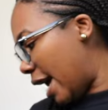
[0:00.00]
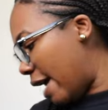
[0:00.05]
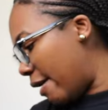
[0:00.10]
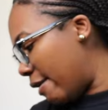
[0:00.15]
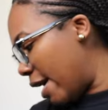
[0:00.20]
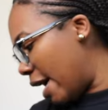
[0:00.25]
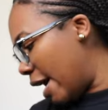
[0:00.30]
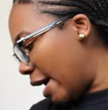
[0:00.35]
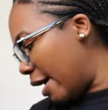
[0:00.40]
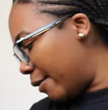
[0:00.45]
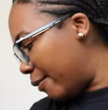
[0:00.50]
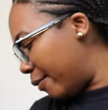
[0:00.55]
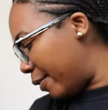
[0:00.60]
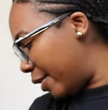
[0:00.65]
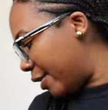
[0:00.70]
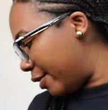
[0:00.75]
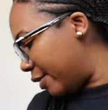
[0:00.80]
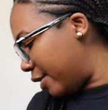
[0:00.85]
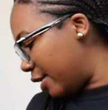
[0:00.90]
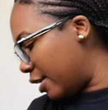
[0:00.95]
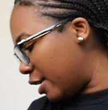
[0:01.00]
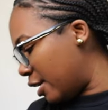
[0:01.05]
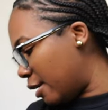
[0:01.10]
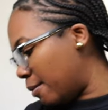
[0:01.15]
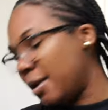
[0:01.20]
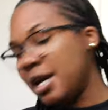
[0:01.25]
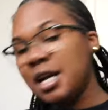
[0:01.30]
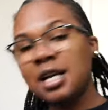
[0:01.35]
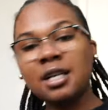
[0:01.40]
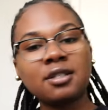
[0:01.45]
how I wear them.
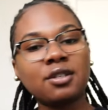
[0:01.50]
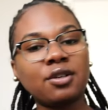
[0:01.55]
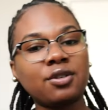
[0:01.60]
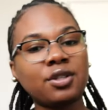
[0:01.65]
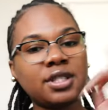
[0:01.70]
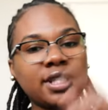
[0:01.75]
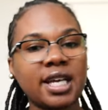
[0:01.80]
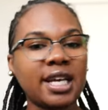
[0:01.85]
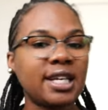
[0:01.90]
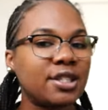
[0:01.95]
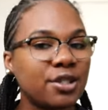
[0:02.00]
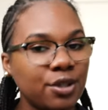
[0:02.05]
So stay